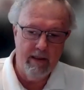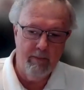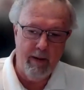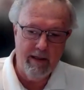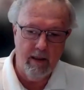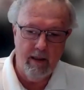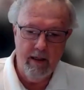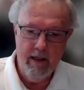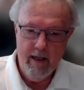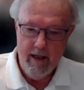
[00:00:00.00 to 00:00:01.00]

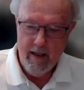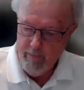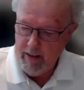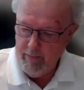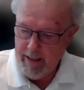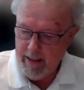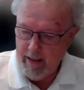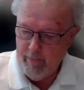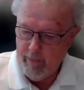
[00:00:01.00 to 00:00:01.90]
especially B2B